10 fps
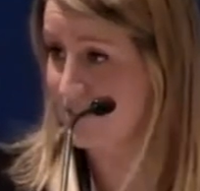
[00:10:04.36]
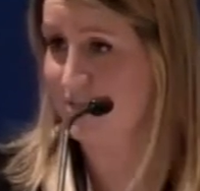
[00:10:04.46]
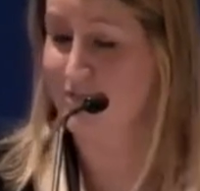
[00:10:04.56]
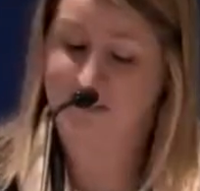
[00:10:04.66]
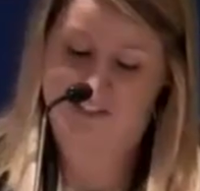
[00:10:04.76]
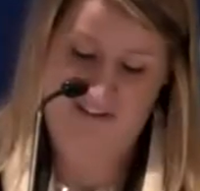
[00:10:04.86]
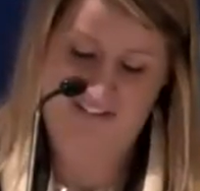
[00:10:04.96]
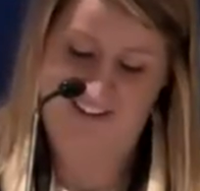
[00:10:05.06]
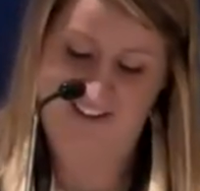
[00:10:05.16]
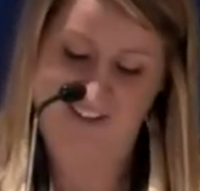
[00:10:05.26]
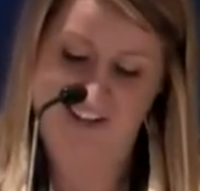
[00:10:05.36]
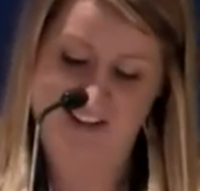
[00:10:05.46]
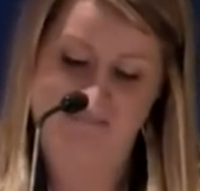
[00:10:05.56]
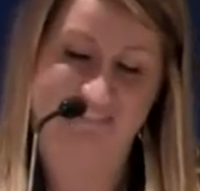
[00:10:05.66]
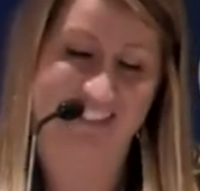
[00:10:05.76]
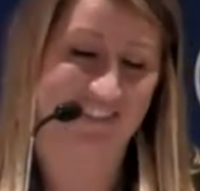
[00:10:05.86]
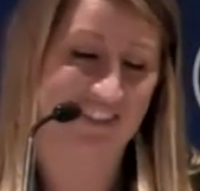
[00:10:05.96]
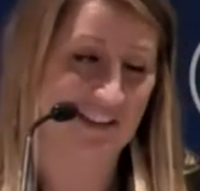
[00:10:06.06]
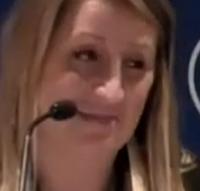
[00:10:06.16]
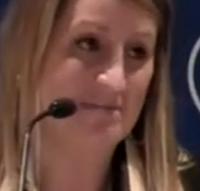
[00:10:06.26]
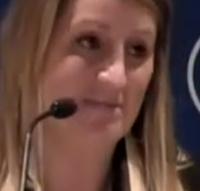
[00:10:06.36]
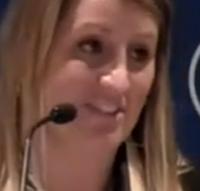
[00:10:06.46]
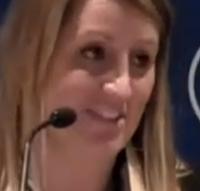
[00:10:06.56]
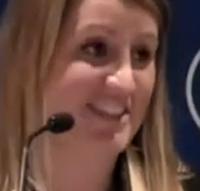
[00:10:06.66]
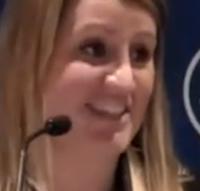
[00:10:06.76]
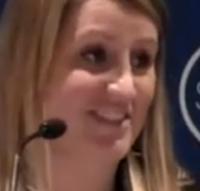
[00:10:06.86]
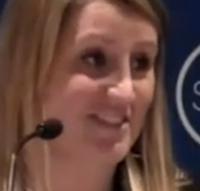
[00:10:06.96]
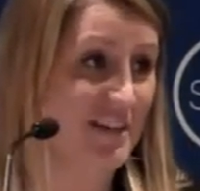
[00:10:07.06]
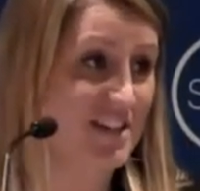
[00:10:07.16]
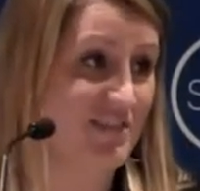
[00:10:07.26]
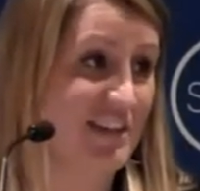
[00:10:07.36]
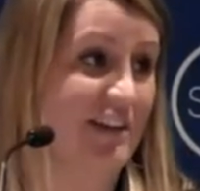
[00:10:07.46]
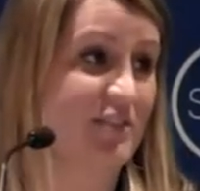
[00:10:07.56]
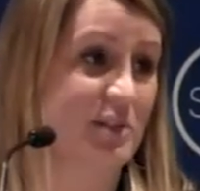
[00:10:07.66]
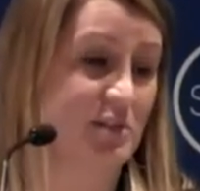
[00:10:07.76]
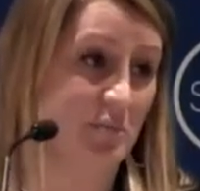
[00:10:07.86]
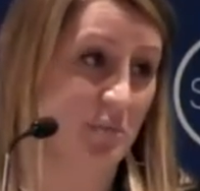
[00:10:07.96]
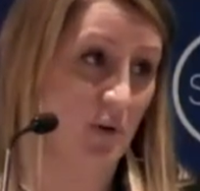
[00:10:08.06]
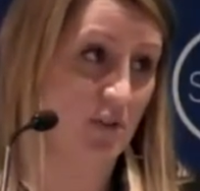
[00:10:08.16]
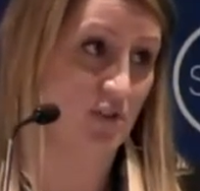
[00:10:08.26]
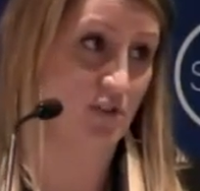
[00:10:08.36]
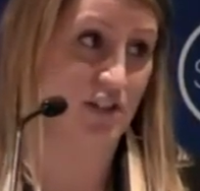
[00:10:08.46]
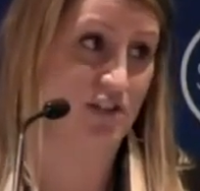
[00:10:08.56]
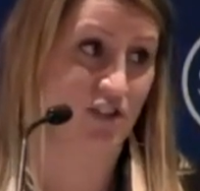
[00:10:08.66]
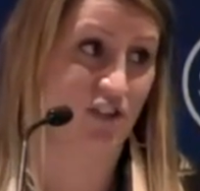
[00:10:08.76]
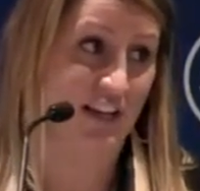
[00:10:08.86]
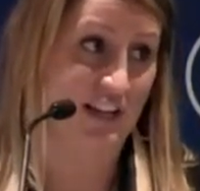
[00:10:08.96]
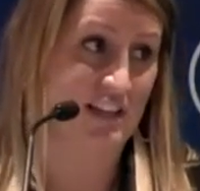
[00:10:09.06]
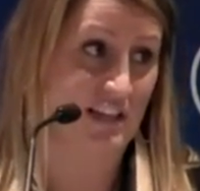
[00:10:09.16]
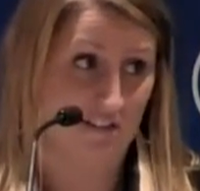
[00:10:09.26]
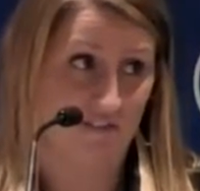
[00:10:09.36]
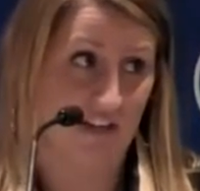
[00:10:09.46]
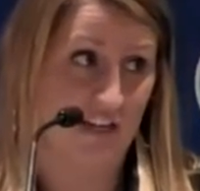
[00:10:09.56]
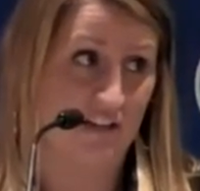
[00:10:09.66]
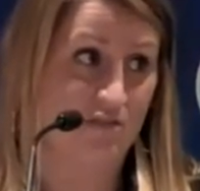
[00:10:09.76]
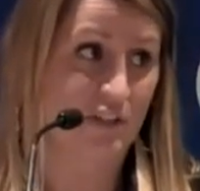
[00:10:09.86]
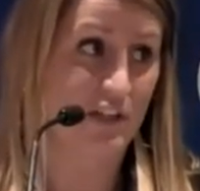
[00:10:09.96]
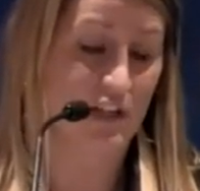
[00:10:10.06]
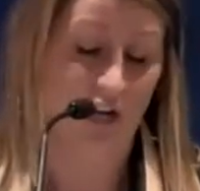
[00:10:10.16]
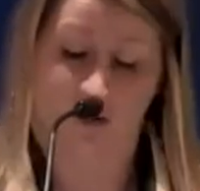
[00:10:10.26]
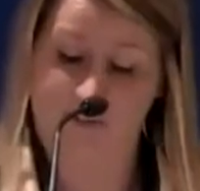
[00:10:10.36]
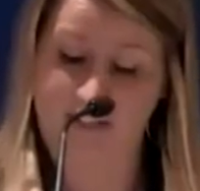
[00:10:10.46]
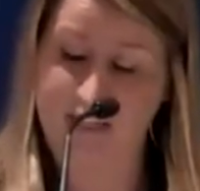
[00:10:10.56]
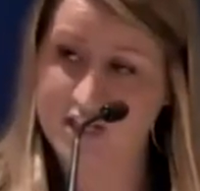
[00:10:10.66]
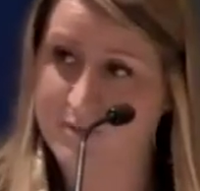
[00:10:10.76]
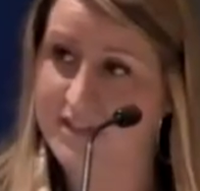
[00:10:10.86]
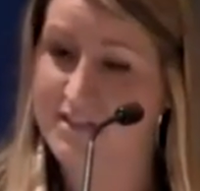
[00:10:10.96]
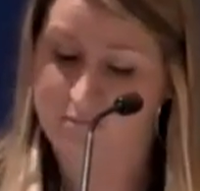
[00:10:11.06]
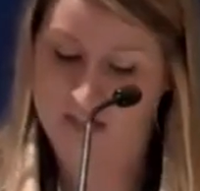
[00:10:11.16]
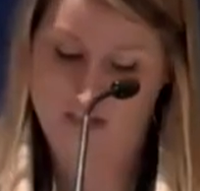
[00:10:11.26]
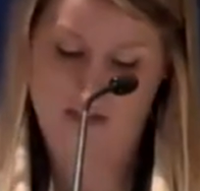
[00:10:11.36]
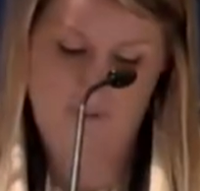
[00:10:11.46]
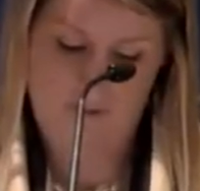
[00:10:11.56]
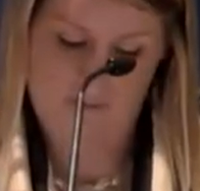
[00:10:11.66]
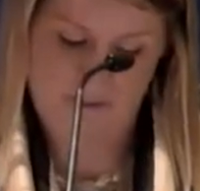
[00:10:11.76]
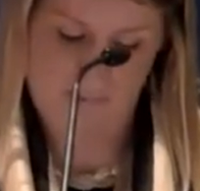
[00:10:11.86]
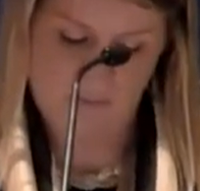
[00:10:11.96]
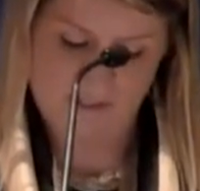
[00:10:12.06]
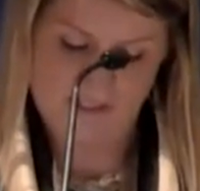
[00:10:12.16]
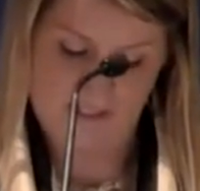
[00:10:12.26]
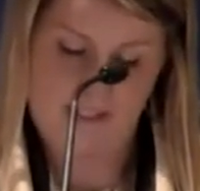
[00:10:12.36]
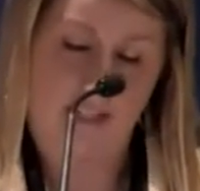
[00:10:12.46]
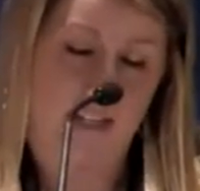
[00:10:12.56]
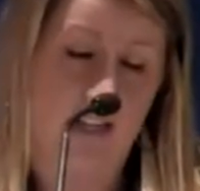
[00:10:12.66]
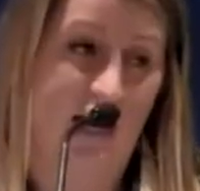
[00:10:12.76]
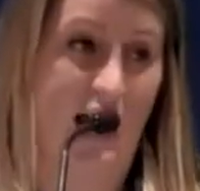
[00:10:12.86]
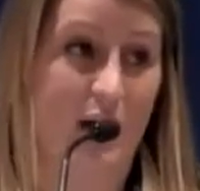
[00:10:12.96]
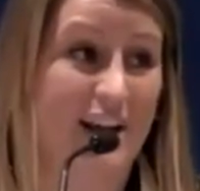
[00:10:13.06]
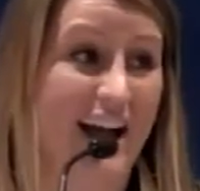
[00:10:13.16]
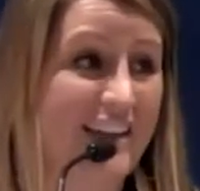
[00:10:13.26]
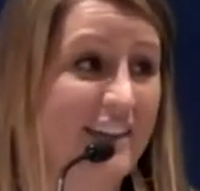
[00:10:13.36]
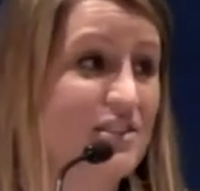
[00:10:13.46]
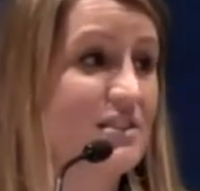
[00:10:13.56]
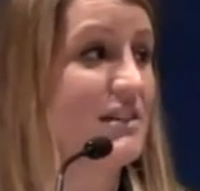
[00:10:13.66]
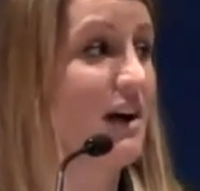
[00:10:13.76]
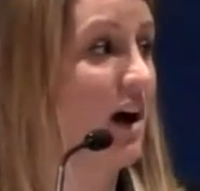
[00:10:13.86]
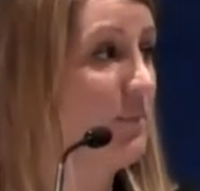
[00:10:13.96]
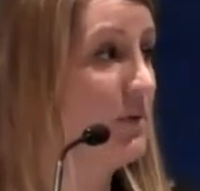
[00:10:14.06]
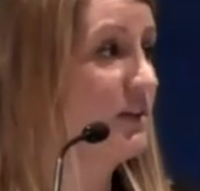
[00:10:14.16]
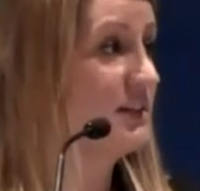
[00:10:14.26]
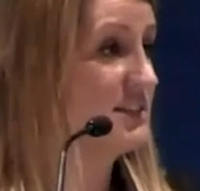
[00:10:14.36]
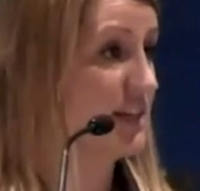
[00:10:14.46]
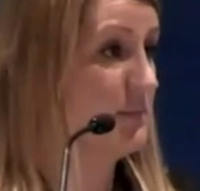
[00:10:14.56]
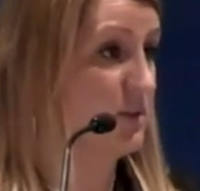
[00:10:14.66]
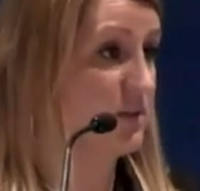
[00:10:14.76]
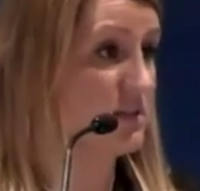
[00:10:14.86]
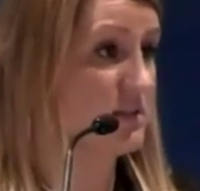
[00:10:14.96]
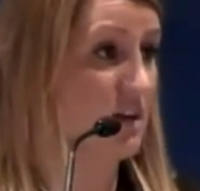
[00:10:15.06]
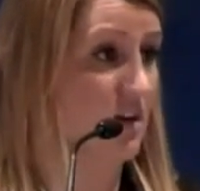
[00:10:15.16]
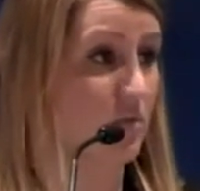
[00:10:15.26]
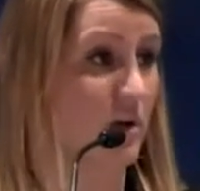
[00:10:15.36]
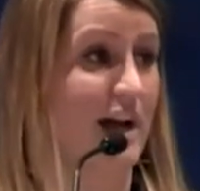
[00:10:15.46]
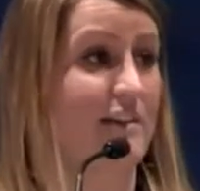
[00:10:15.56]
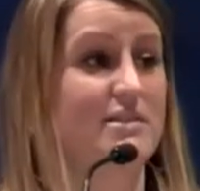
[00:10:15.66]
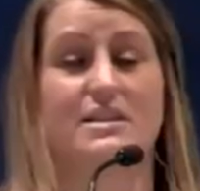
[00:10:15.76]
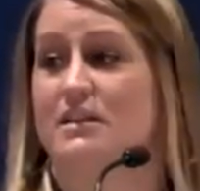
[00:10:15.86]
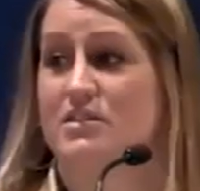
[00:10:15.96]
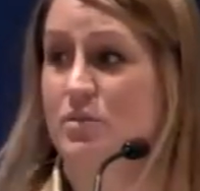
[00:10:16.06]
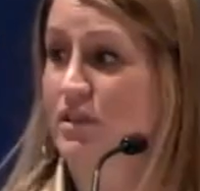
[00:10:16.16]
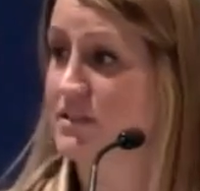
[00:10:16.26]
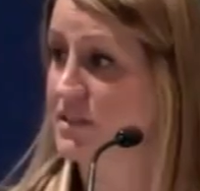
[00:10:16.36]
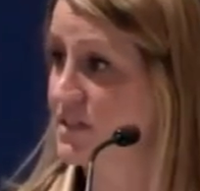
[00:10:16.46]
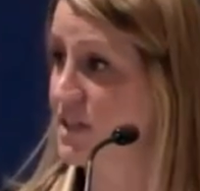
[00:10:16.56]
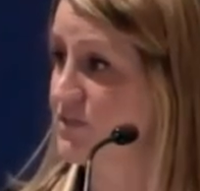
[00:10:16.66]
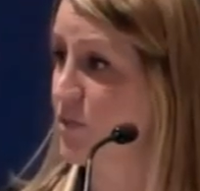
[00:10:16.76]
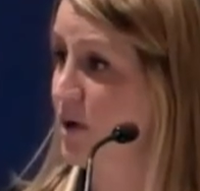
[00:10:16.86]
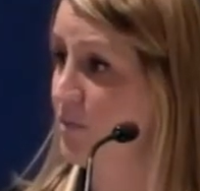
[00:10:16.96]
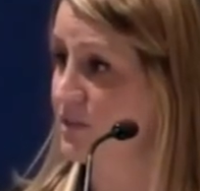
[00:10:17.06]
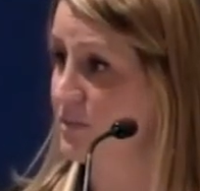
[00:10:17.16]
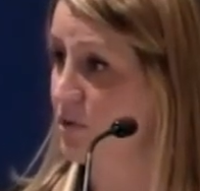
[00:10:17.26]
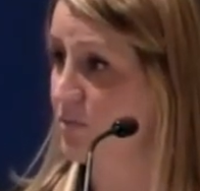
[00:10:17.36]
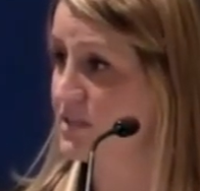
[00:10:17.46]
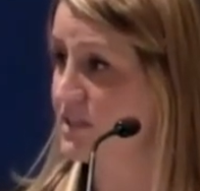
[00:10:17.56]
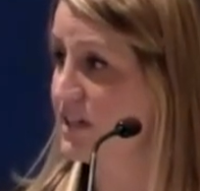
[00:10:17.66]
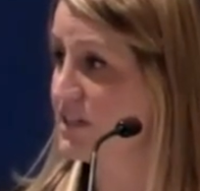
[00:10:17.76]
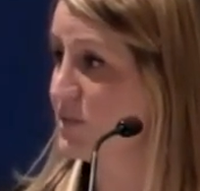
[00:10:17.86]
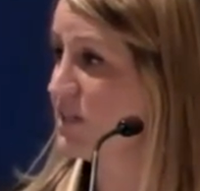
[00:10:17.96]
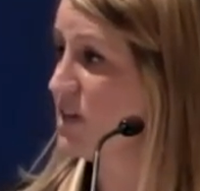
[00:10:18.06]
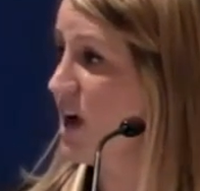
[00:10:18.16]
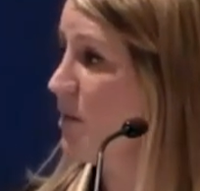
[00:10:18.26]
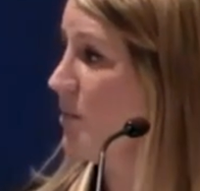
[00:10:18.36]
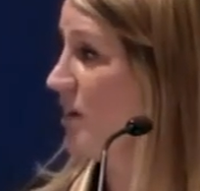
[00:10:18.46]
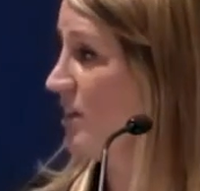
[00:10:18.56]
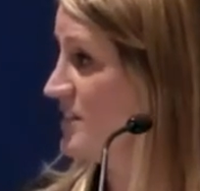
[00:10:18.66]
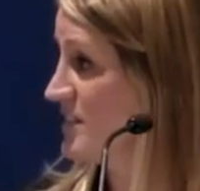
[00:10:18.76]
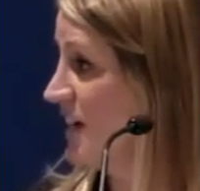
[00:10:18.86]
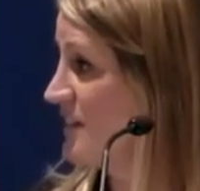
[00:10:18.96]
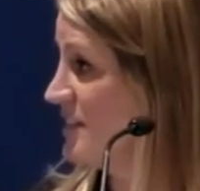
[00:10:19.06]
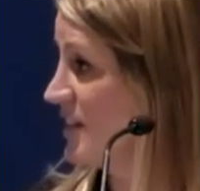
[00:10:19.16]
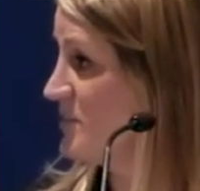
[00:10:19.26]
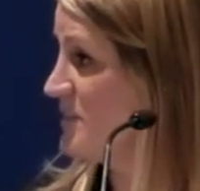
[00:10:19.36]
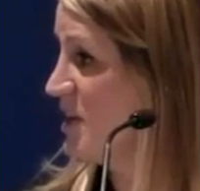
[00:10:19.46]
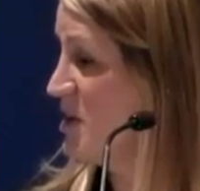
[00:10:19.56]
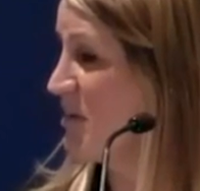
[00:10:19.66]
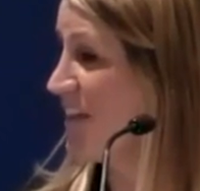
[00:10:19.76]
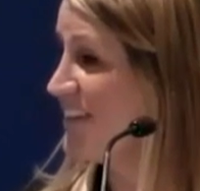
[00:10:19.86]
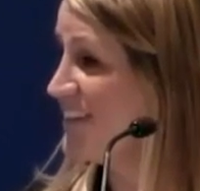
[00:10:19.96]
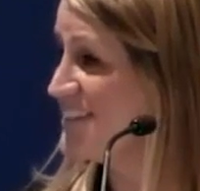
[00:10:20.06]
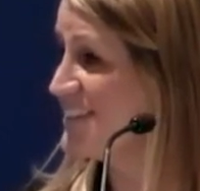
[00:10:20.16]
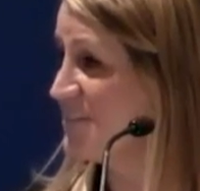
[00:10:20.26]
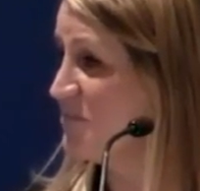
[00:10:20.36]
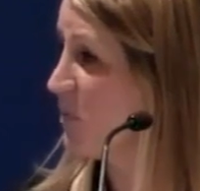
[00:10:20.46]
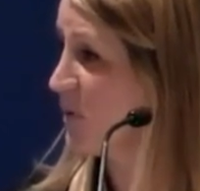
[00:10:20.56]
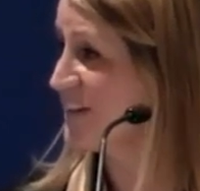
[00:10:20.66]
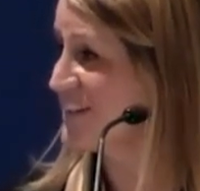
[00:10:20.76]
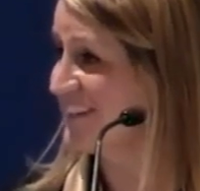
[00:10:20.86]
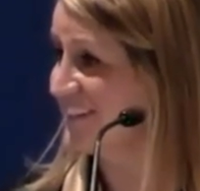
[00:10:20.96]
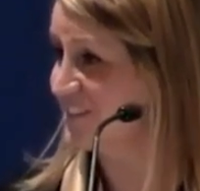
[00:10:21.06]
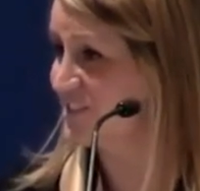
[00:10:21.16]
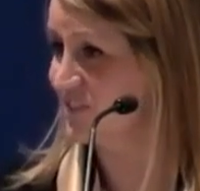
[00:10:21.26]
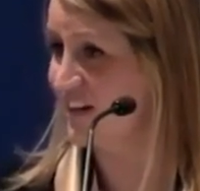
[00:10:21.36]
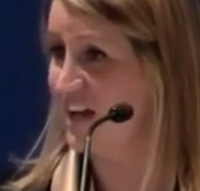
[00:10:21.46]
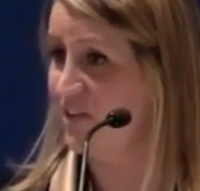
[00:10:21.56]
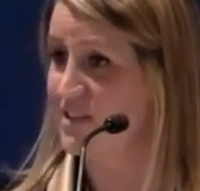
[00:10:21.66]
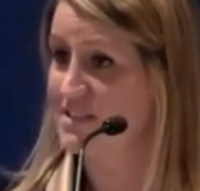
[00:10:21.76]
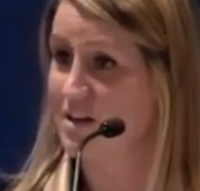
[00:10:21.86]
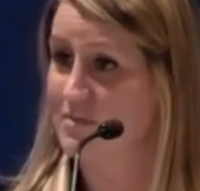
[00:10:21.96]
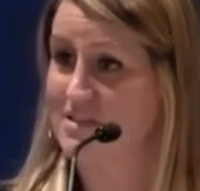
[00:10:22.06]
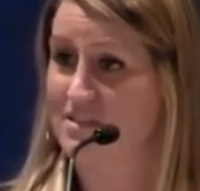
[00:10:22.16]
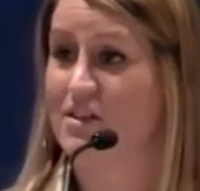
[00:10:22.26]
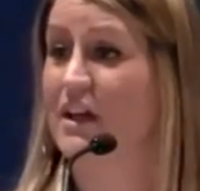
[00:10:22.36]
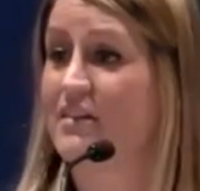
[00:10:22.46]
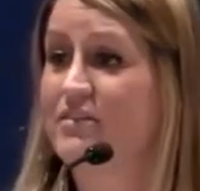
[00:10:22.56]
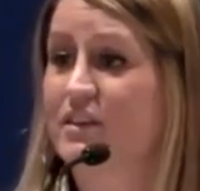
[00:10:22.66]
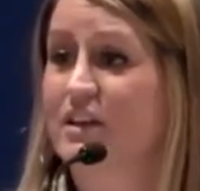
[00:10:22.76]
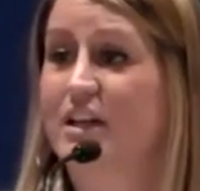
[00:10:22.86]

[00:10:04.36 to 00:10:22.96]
because we've talked about how, given the way people receive information, we have to be doing both the traditional and the innovative engagements in media and public diplomacy. I would highlight just a couple examples of what I've seen as really successful public diplomacy, because we can talk about all these concepts, but I think it's important to illustrate how this comes to life.